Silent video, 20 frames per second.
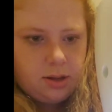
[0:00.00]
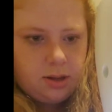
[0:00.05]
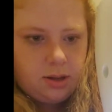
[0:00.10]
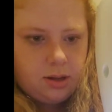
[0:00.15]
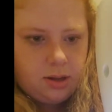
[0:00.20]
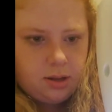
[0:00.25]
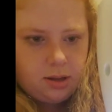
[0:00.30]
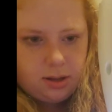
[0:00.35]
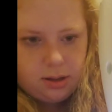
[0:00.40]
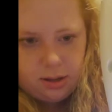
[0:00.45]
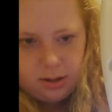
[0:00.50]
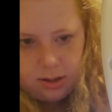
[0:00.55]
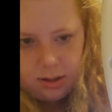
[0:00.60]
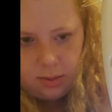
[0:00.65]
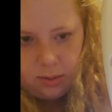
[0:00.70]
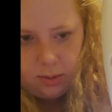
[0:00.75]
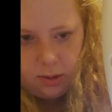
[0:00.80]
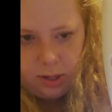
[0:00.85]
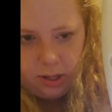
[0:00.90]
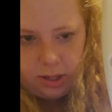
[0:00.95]

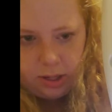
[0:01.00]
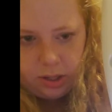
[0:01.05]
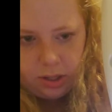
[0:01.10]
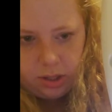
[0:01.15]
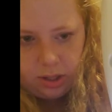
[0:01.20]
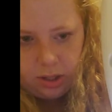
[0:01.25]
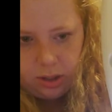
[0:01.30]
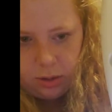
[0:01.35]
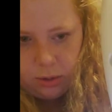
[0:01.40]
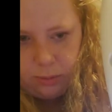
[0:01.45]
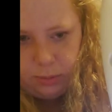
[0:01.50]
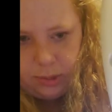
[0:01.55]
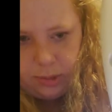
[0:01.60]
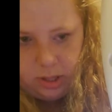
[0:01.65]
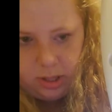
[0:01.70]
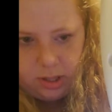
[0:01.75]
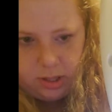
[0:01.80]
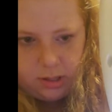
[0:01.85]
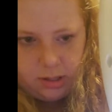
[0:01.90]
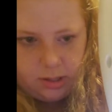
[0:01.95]
And, well, actually
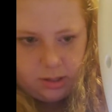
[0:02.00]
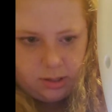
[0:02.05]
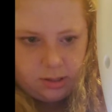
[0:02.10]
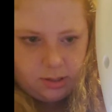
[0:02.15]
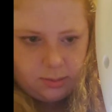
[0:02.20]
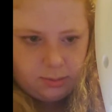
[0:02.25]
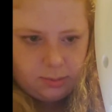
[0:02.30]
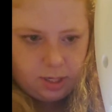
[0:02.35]
open this,